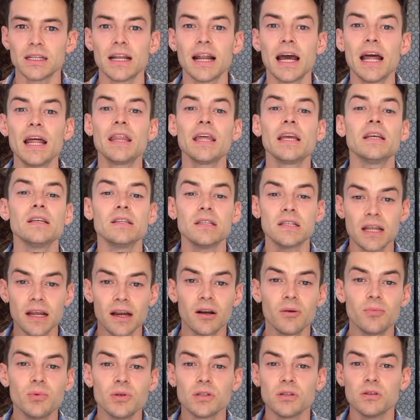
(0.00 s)
And I think as
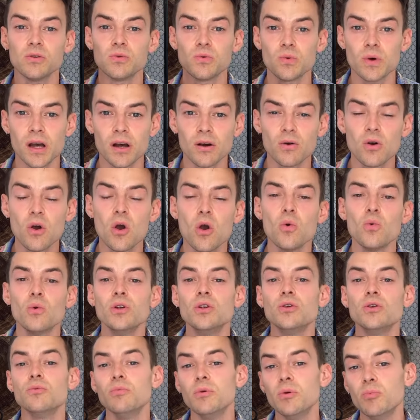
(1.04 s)
therapists as well, we
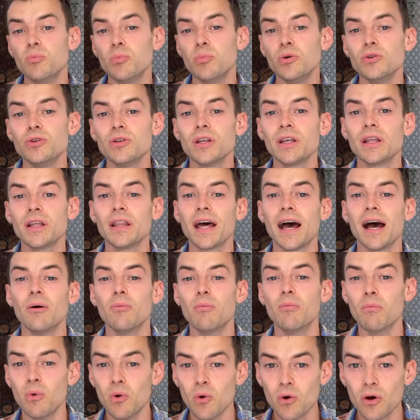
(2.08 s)
should be pushing that
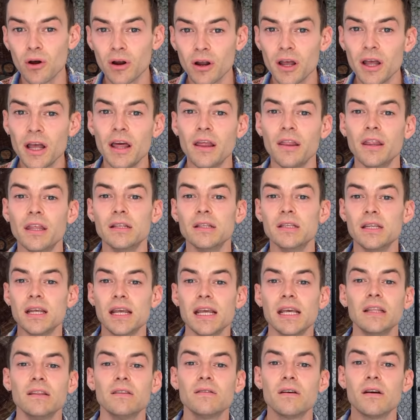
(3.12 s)
more than
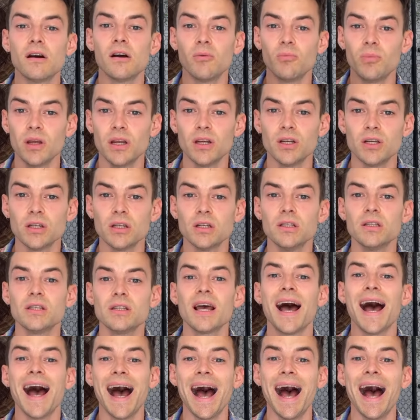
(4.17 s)
saying to our patients,
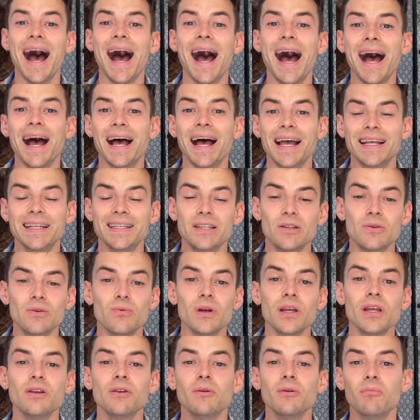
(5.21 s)
it's the
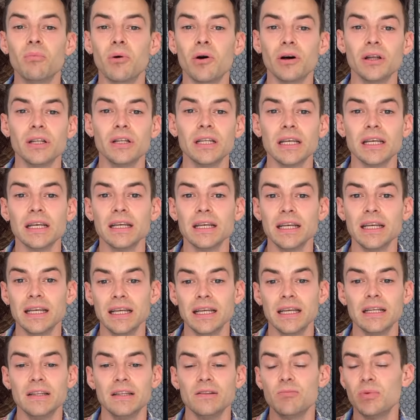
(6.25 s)
way your body
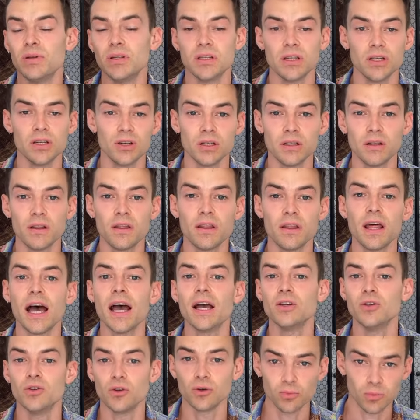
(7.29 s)
is positioned.
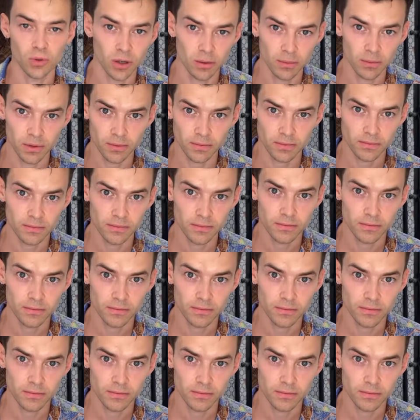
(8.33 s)
That is your problem.